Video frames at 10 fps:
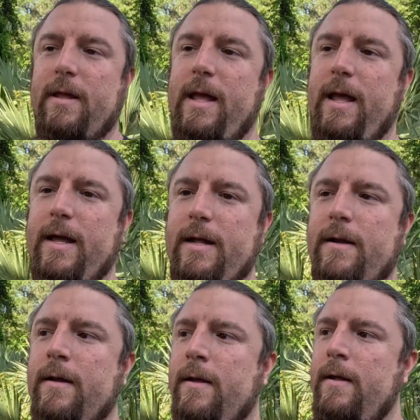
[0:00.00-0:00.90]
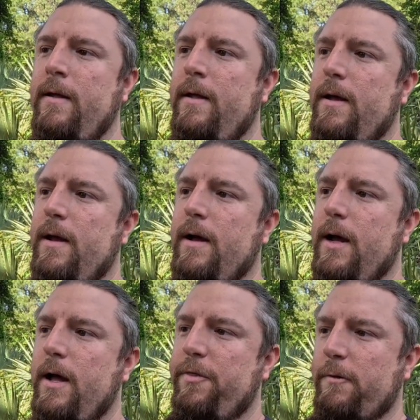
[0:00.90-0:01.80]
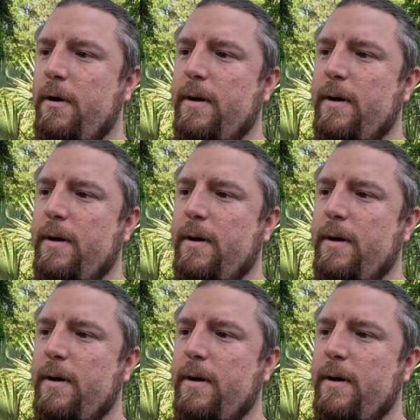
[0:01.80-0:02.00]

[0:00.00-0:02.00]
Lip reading: and I'll throw